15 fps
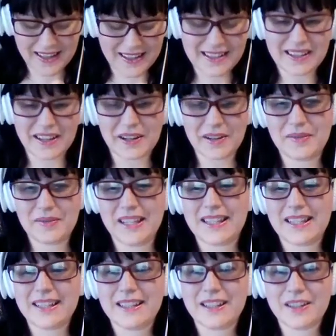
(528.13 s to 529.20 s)
So
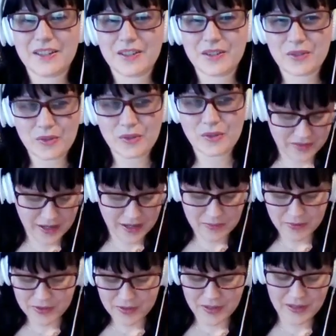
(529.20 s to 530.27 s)
this is the story of The
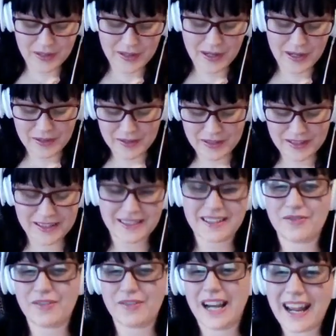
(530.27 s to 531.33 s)
Emperor's New Clothes.
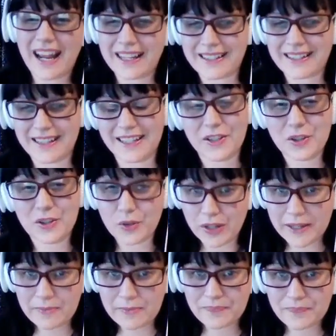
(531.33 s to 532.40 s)
Relax,
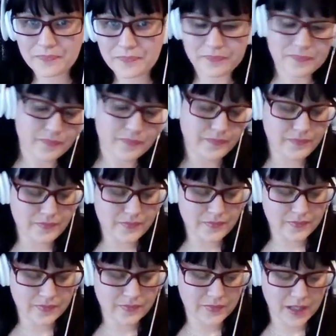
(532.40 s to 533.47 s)
enjoy,
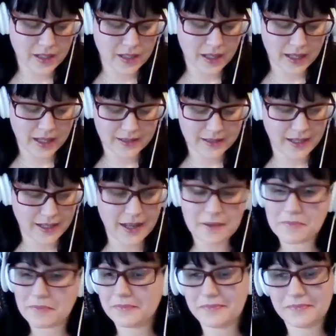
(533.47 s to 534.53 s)
and yeah,
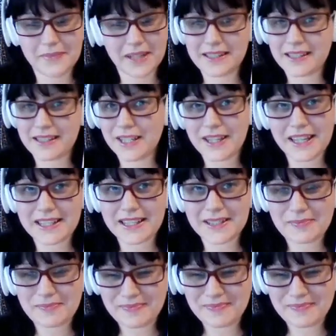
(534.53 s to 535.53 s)
let's do this.